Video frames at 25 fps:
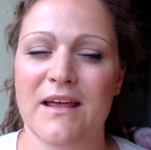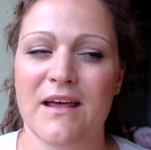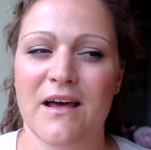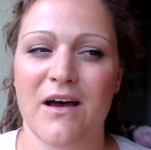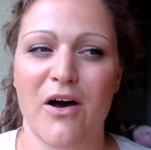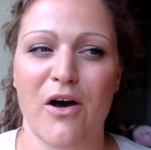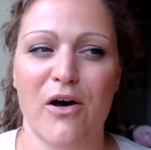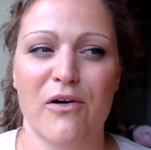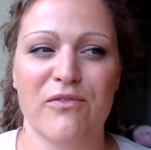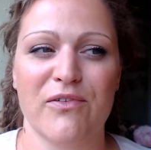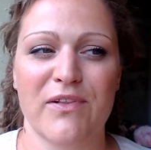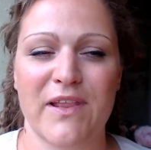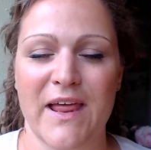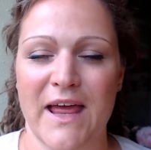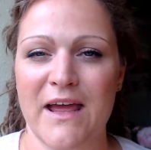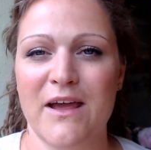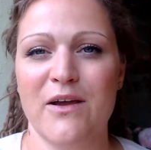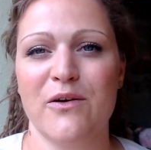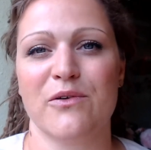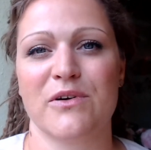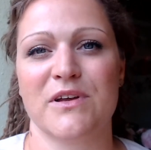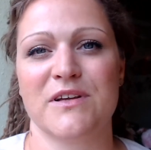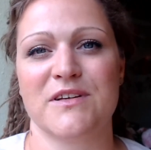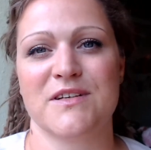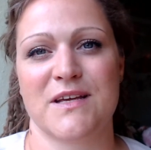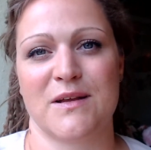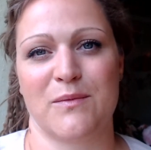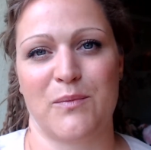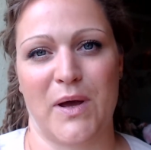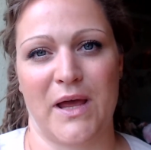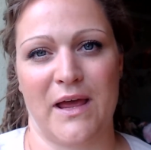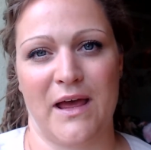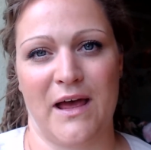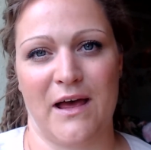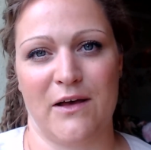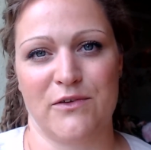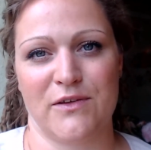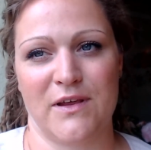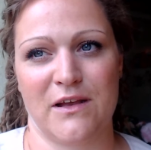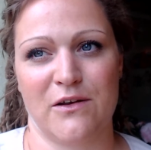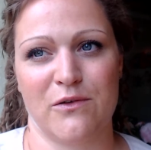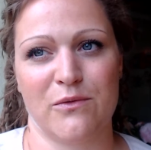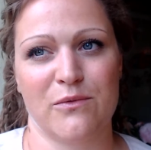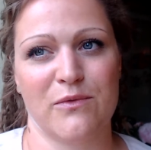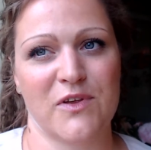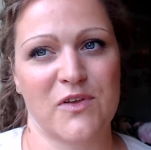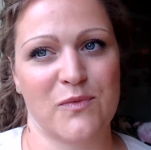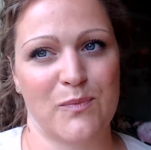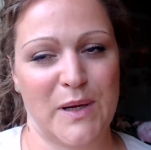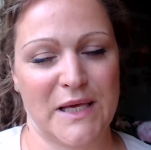of language in my house. I don't
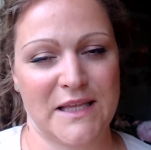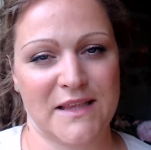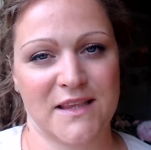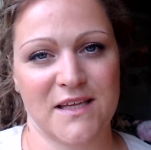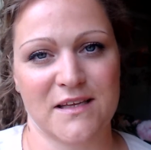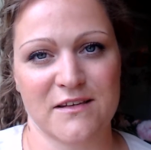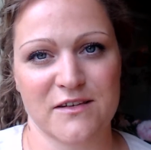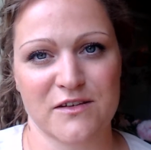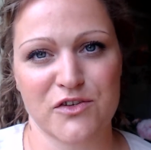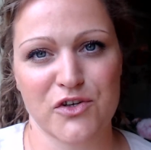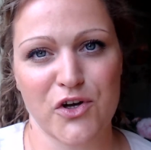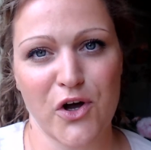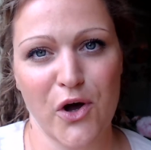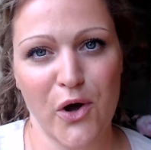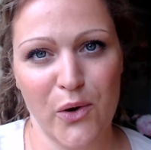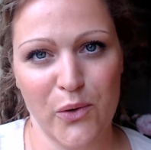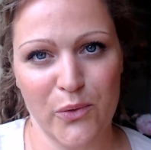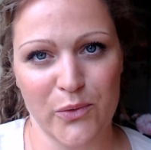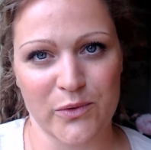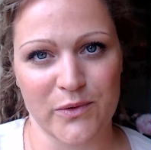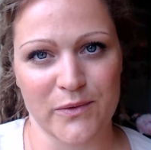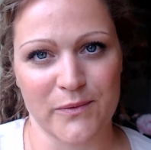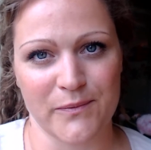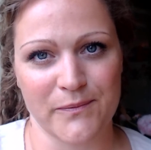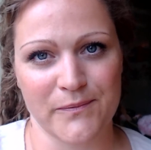respect this tone.